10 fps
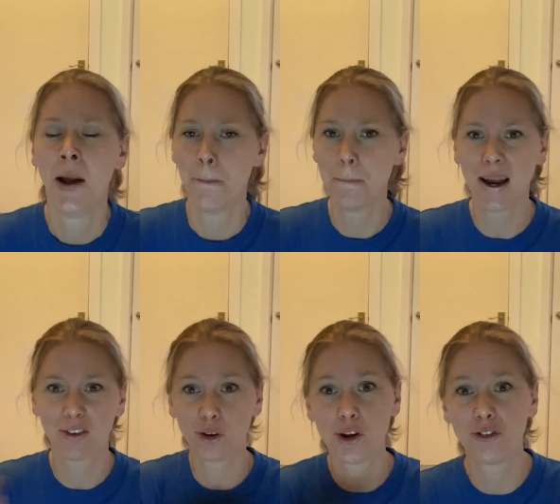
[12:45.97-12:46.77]
Make
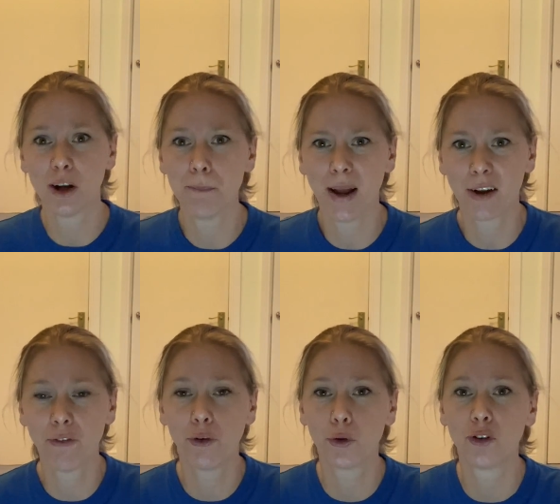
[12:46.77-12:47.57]
sure you jump back
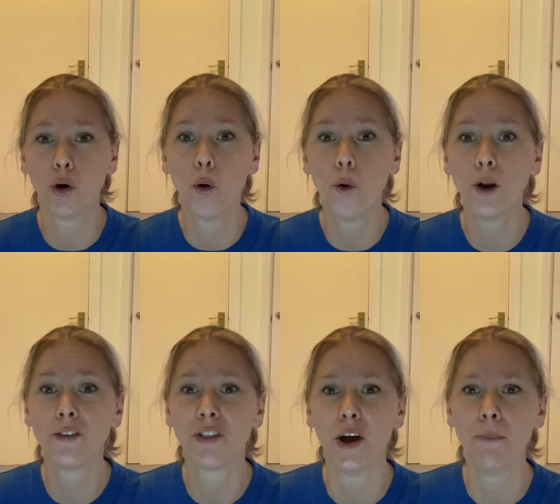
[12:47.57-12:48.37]
and forth to all
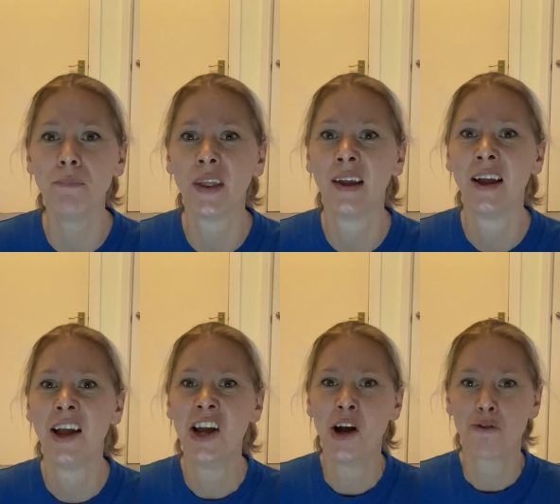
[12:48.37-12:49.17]
of them.
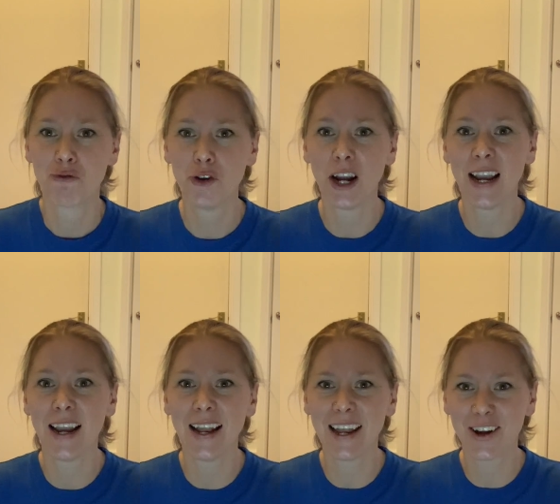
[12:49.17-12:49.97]

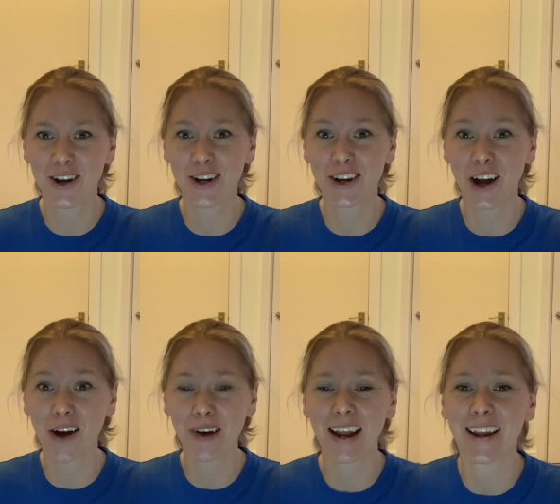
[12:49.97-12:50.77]
Really good
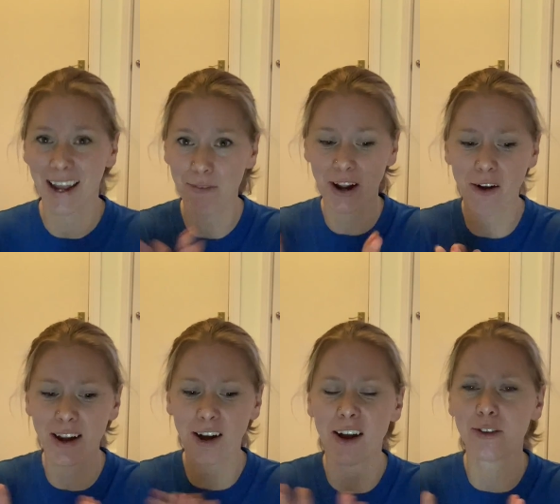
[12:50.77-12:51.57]
going. Keep it going,
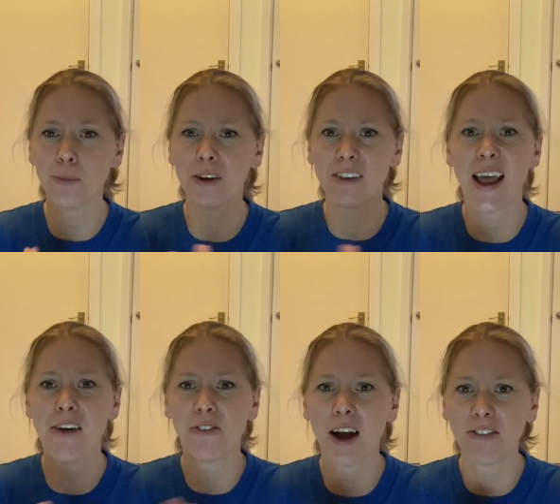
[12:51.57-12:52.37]
guys. Almost there.
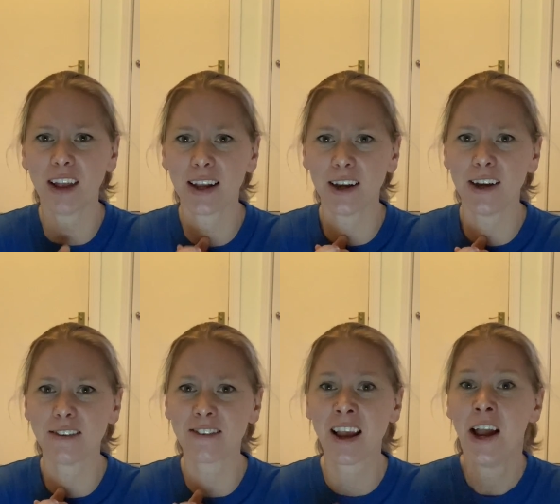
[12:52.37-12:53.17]
Five
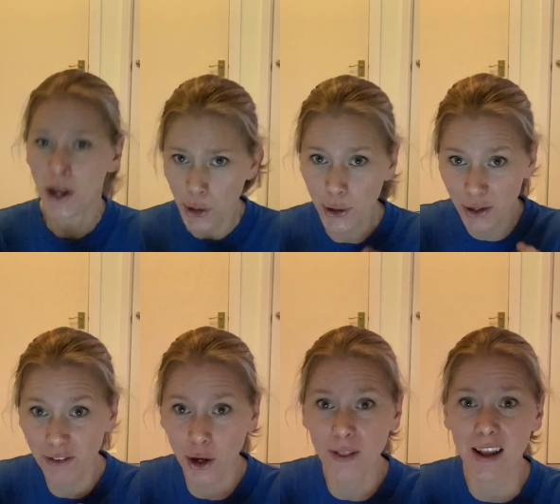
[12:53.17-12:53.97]
seconds. You can
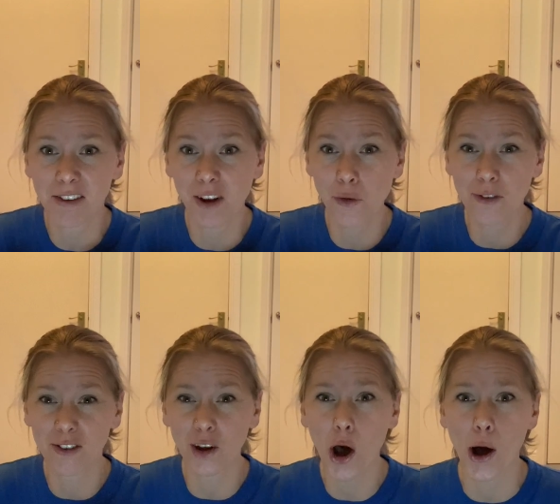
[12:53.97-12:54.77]
do this. Don't
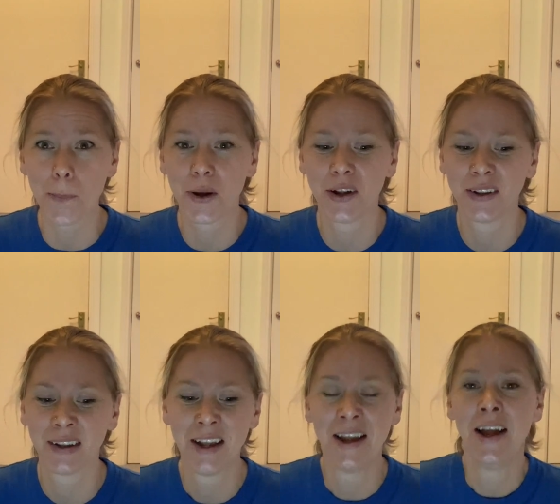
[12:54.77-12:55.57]
stop.
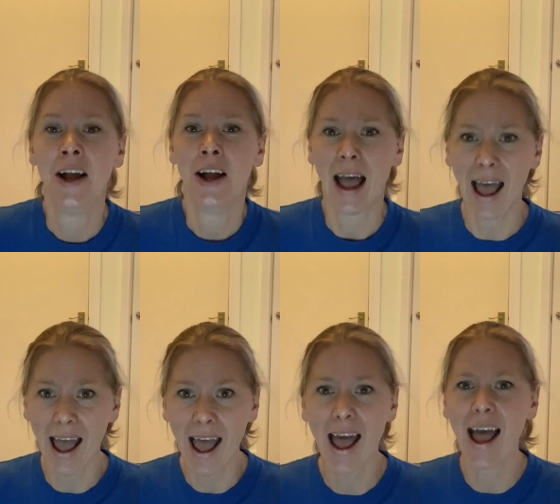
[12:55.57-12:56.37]

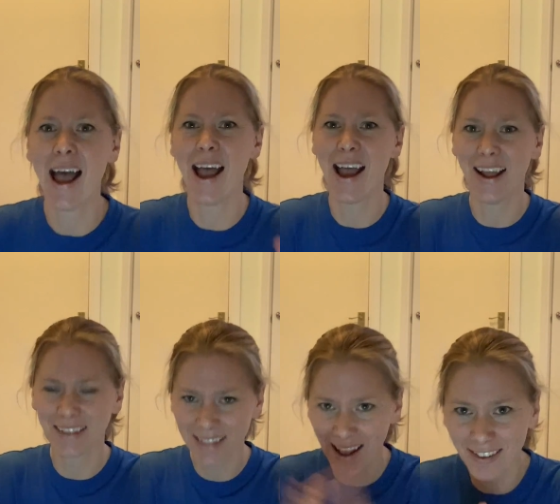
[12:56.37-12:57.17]

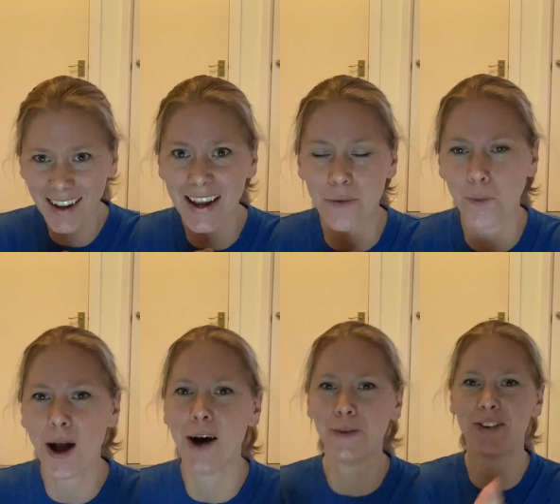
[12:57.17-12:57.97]
And that's it.
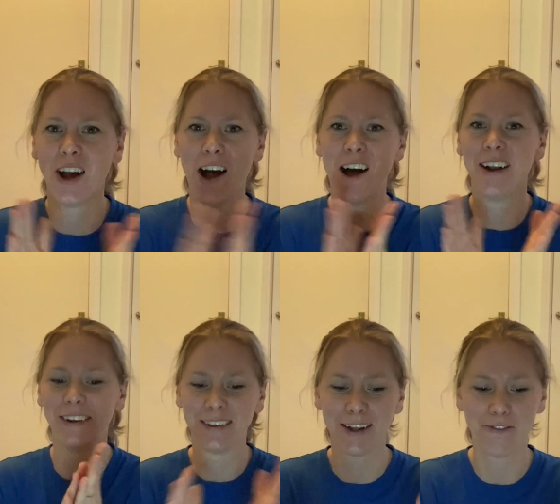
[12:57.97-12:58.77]
Well
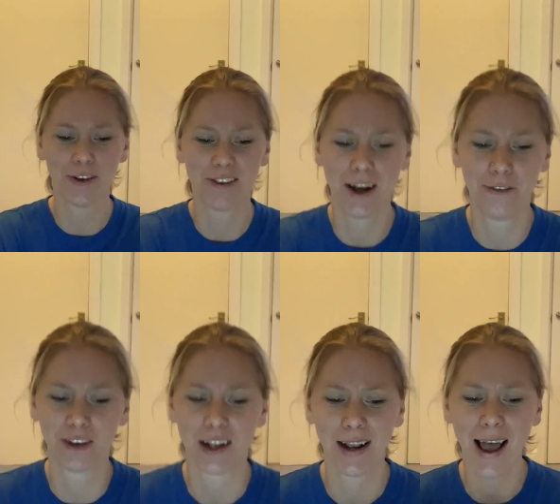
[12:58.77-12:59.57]
done. Give yourselves
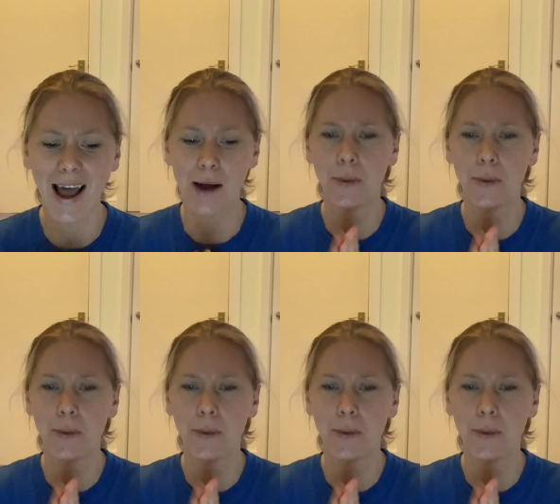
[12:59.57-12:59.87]
a clap.